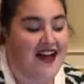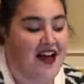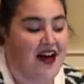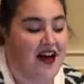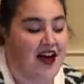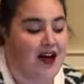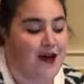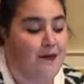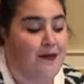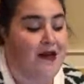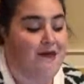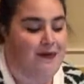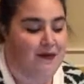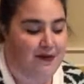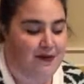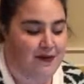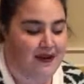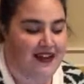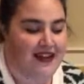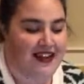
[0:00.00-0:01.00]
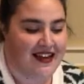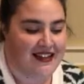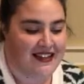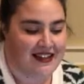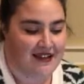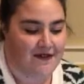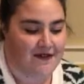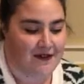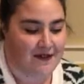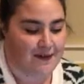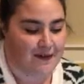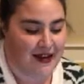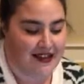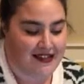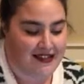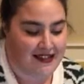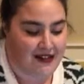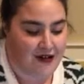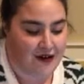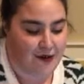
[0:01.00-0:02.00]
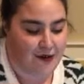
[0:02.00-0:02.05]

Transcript: And Ruth P likes it for micellar